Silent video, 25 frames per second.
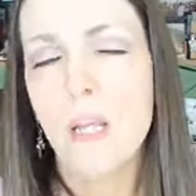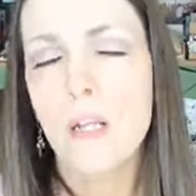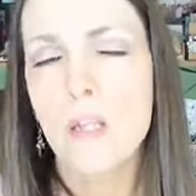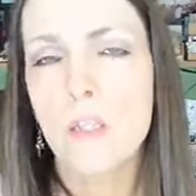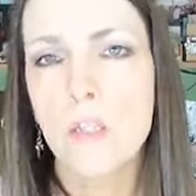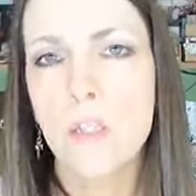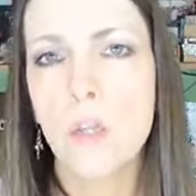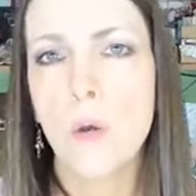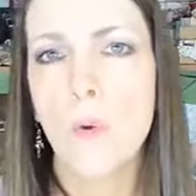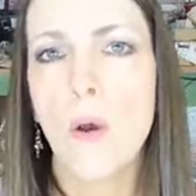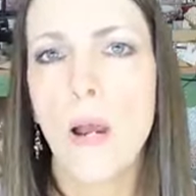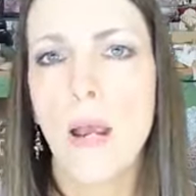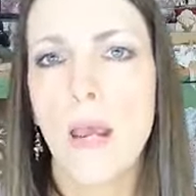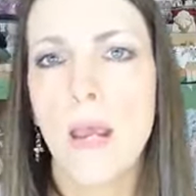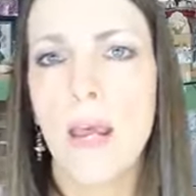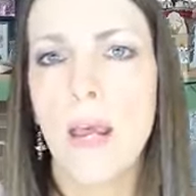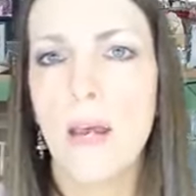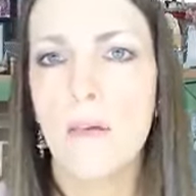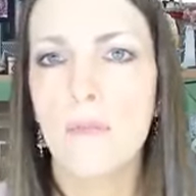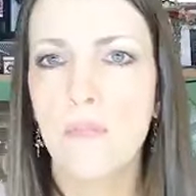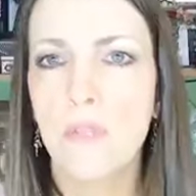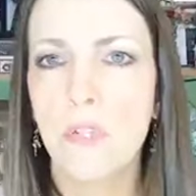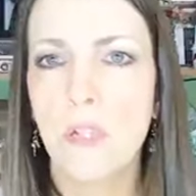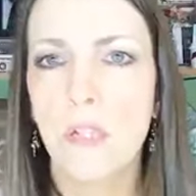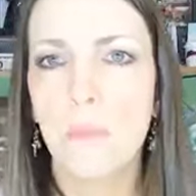So I
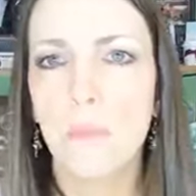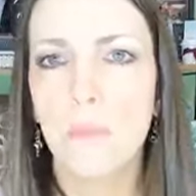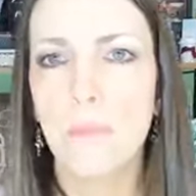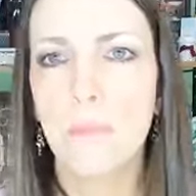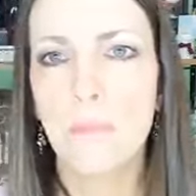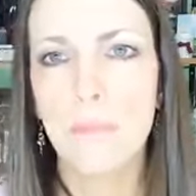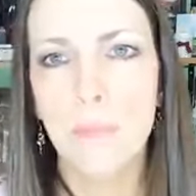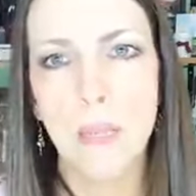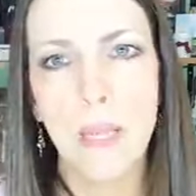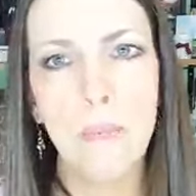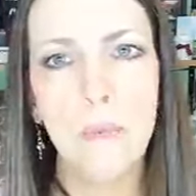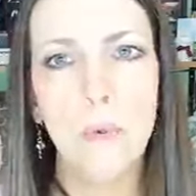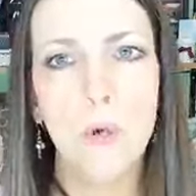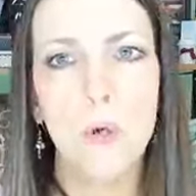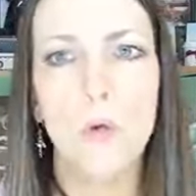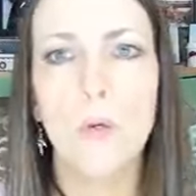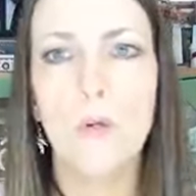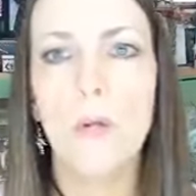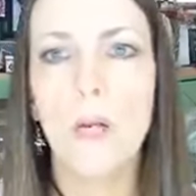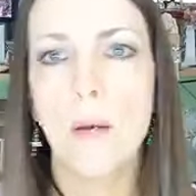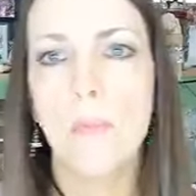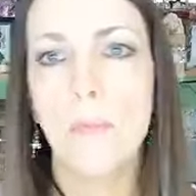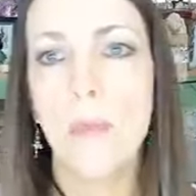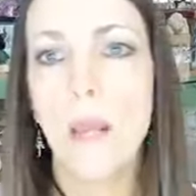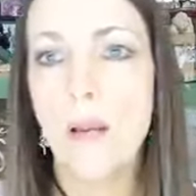have people who
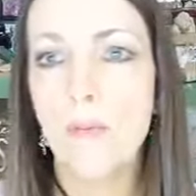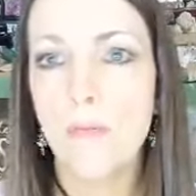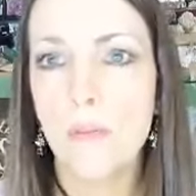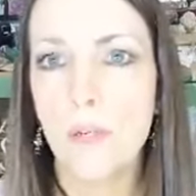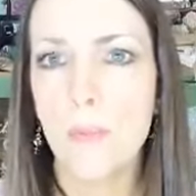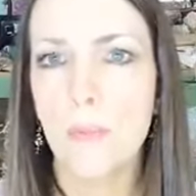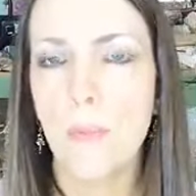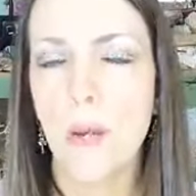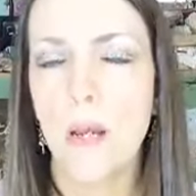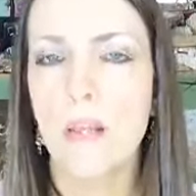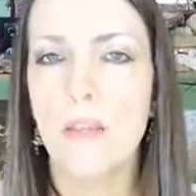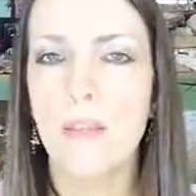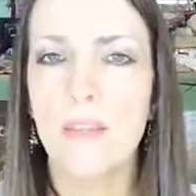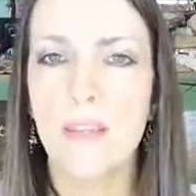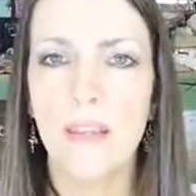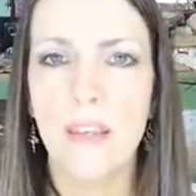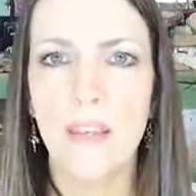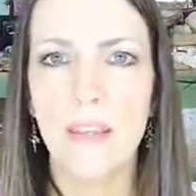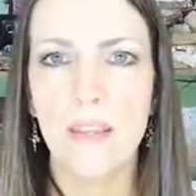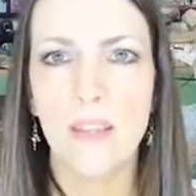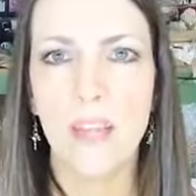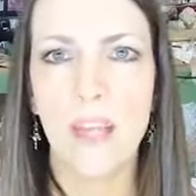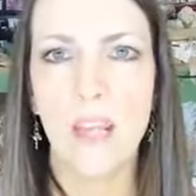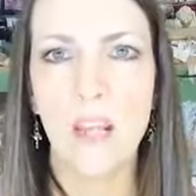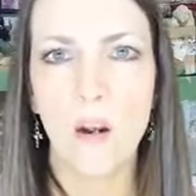come every month,
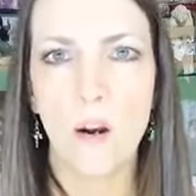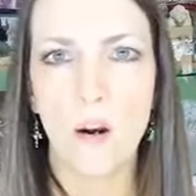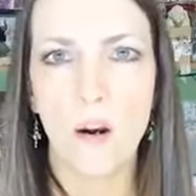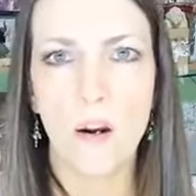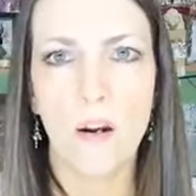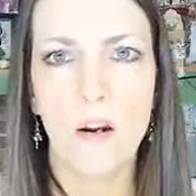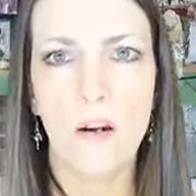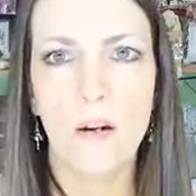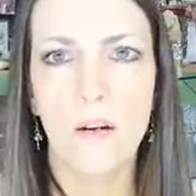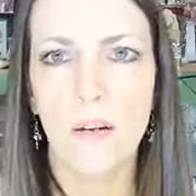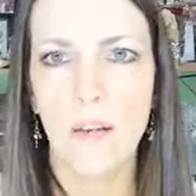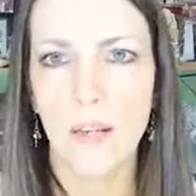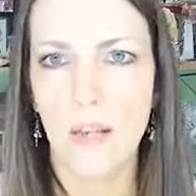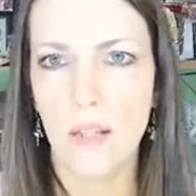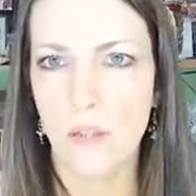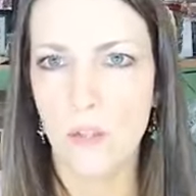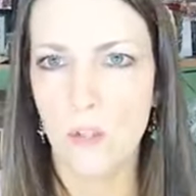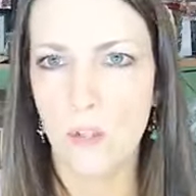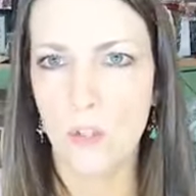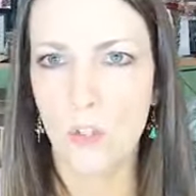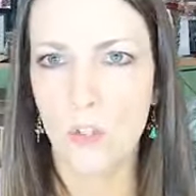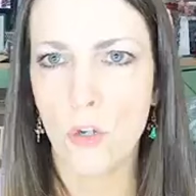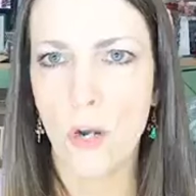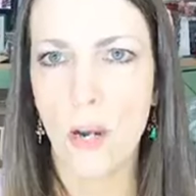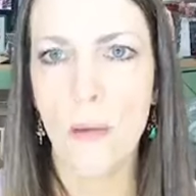and they are
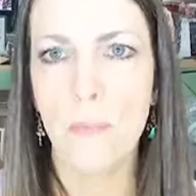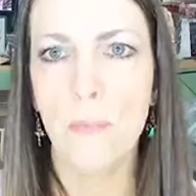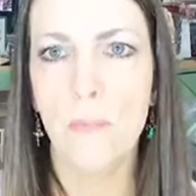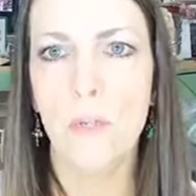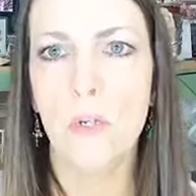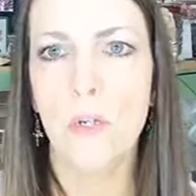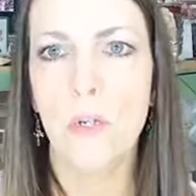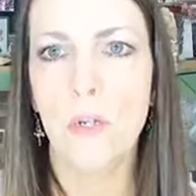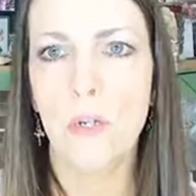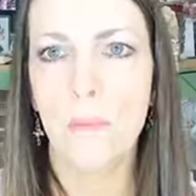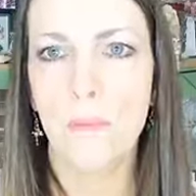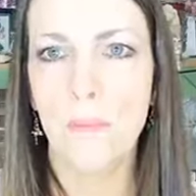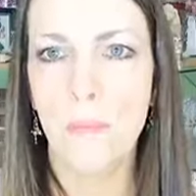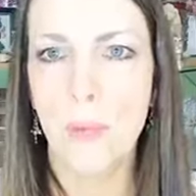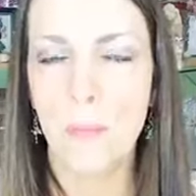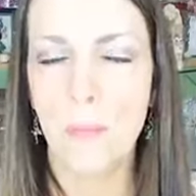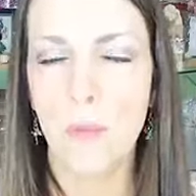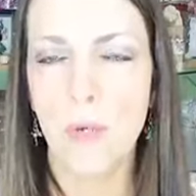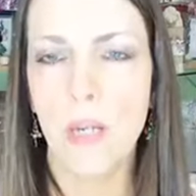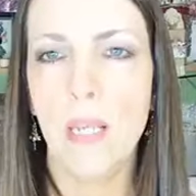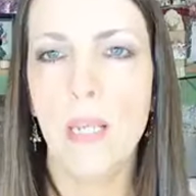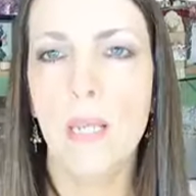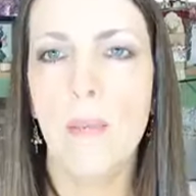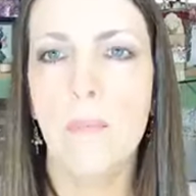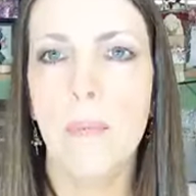either scrapbook,
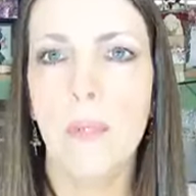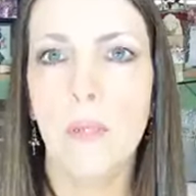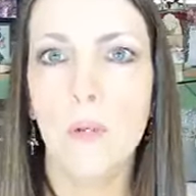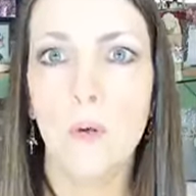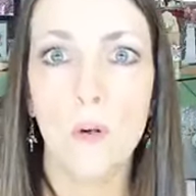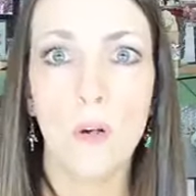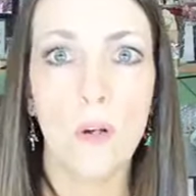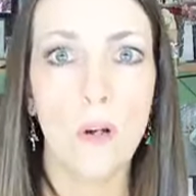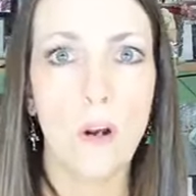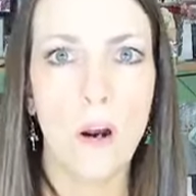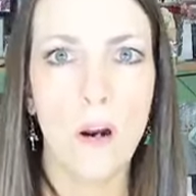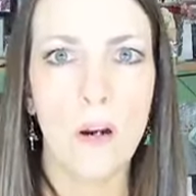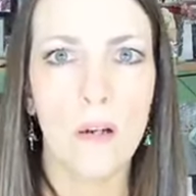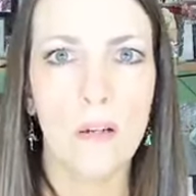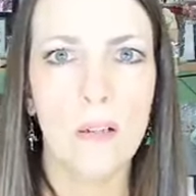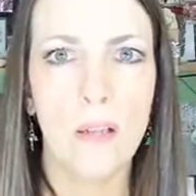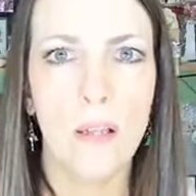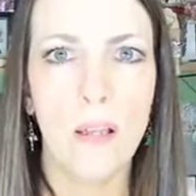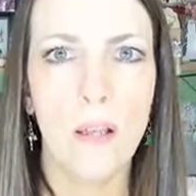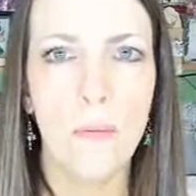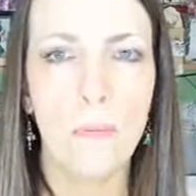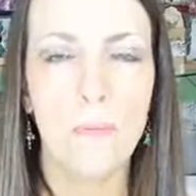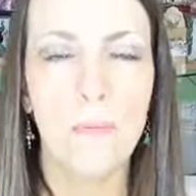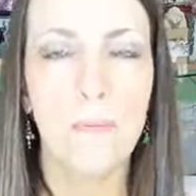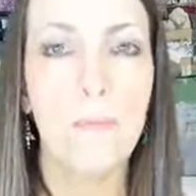memory keeping, or card
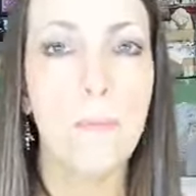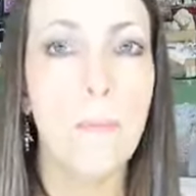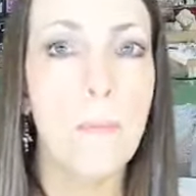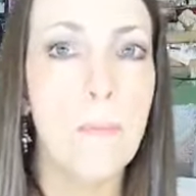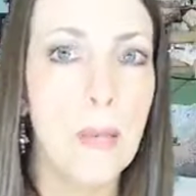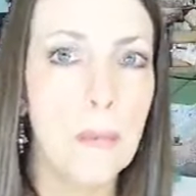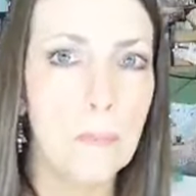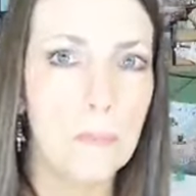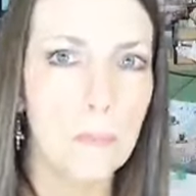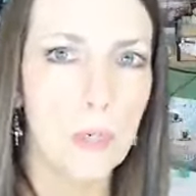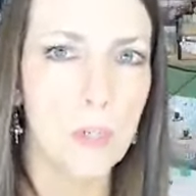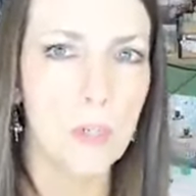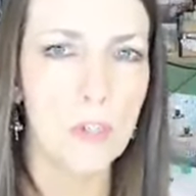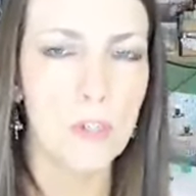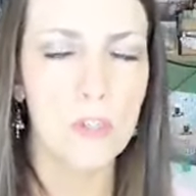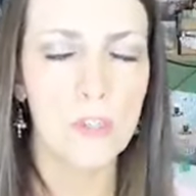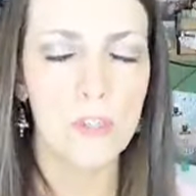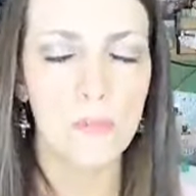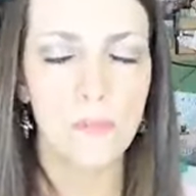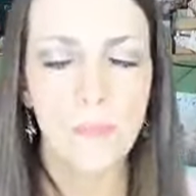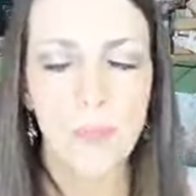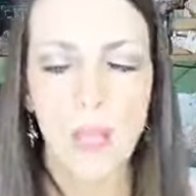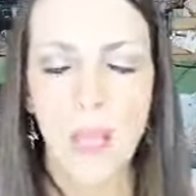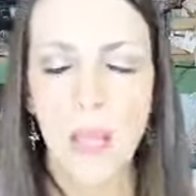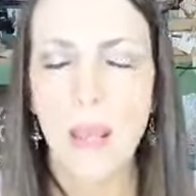club members.